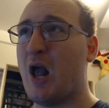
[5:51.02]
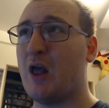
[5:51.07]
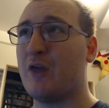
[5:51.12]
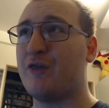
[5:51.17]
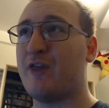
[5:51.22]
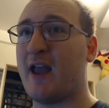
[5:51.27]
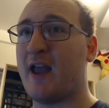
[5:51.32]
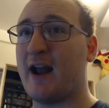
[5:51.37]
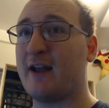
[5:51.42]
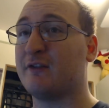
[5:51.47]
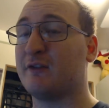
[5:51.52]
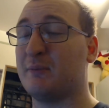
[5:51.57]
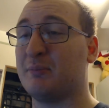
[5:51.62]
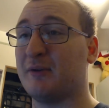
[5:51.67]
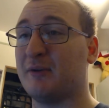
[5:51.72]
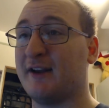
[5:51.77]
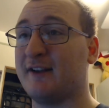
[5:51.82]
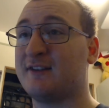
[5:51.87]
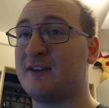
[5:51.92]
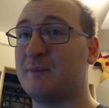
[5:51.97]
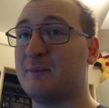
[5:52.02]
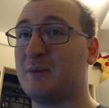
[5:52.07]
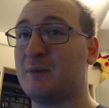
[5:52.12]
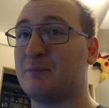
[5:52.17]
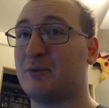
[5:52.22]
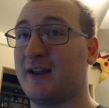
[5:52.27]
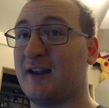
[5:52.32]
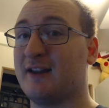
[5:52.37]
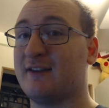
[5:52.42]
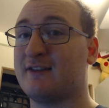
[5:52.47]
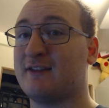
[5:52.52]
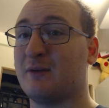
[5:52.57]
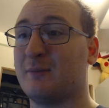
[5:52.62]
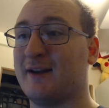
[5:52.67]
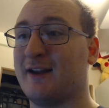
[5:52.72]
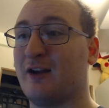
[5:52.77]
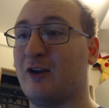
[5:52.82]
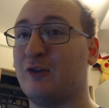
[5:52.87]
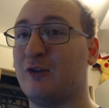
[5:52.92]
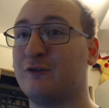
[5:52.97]
they had to replace them and bring in
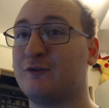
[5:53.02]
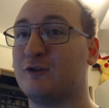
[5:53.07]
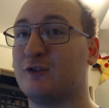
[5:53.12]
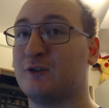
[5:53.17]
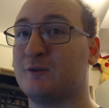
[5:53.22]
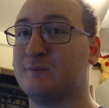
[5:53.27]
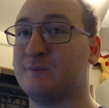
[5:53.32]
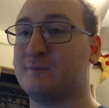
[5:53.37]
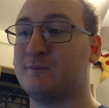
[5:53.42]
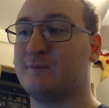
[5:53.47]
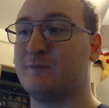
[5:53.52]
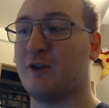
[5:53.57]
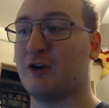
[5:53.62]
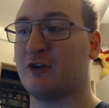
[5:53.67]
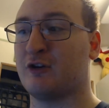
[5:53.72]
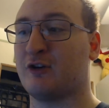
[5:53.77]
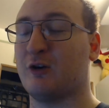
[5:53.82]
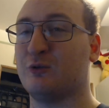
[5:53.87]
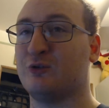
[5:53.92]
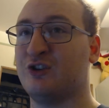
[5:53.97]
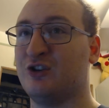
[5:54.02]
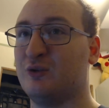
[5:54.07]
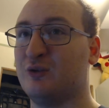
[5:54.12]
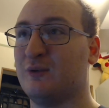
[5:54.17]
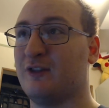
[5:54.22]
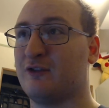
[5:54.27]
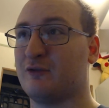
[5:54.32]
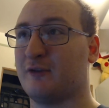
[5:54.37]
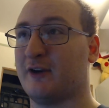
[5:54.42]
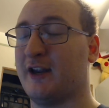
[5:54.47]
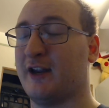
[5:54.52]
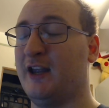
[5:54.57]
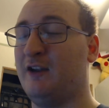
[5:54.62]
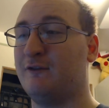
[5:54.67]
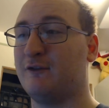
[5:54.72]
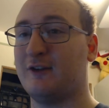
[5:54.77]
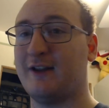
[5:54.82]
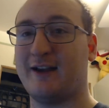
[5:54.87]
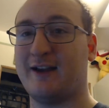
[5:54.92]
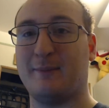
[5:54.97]
somebody else for The Crow 2 and 3,
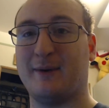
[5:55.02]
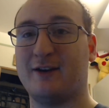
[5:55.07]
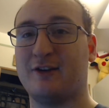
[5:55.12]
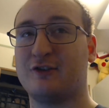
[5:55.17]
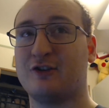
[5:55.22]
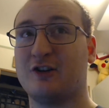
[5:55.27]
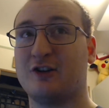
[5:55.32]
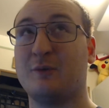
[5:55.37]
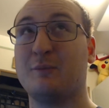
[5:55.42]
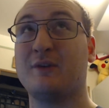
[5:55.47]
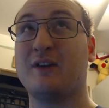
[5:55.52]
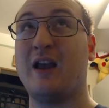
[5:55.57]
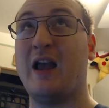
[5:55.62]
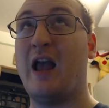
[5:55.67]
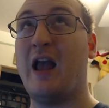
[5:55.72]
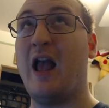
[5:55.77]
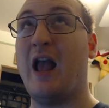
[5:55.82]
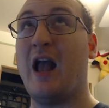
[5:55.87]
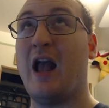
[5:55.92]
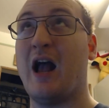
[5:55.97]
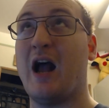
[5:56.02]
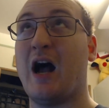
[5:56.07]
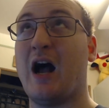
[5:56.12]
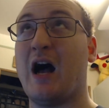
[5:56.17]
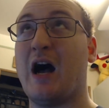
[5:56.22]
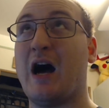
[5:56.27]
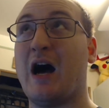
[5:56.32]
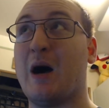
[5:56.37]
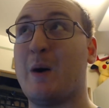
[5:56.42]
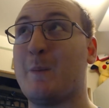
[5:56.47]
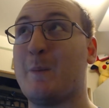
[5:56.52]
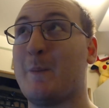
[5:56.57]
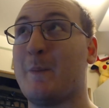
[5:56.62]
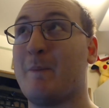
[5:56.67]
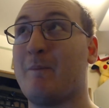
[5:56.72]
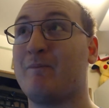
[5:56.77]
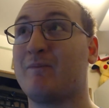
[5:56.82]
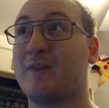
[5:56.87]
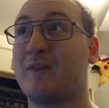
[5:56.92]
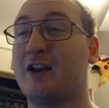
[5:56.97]
for lack of better terms. Um,
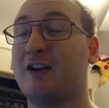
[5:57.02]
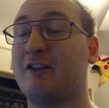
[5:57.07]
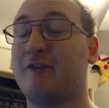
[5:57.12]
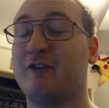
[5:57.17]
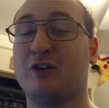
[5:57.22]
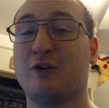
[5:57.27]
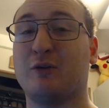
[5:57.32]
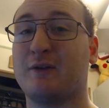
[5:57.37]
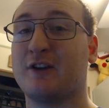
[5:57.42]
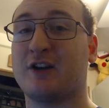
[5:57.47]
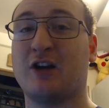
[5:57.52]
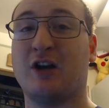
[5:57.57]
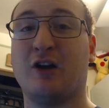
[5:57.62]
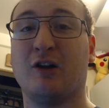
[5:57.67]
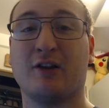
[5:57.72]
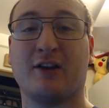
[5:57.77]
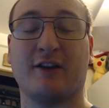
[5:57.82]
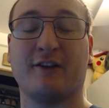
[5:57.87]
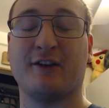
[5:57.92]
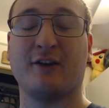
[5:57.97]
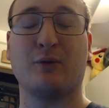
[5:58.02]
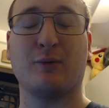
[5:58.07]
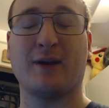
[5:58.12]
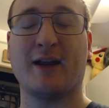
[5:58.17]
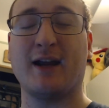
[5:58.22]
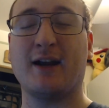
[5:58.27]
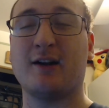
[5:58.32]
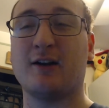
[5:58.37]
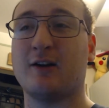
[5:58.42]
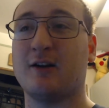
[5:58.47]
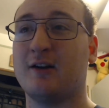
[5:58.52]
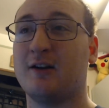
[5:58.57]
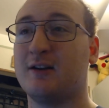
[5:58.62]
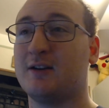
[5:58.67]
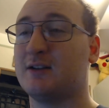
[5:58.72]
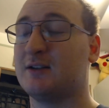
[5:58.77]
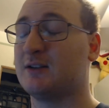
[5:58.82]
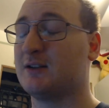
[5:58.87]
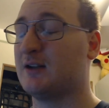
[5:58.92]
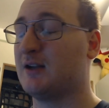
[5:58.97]
I don't even know what they're called because I don't care.
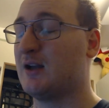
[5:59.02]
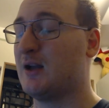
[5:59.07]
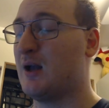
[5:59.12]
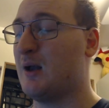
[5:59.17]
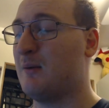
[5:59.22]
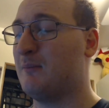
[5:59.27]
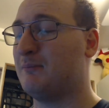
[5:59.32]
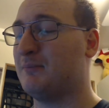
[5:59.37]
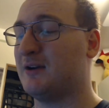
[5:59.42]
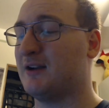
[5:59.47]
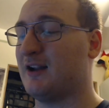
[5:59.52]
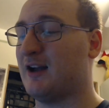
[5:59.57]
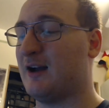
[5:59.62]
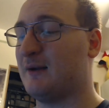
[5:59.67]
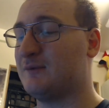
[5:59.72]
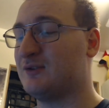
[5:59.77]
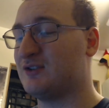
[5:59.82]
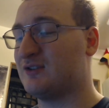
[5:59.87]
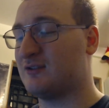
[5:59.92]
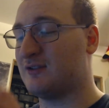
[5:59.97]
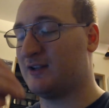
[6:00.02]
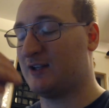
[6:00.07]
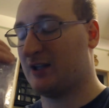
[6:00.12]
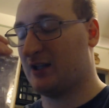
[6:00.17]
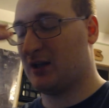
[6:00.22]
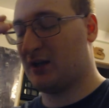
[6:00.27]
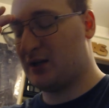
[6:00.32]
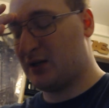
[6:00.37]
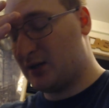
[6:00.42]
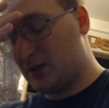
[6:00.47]
But I'm just like.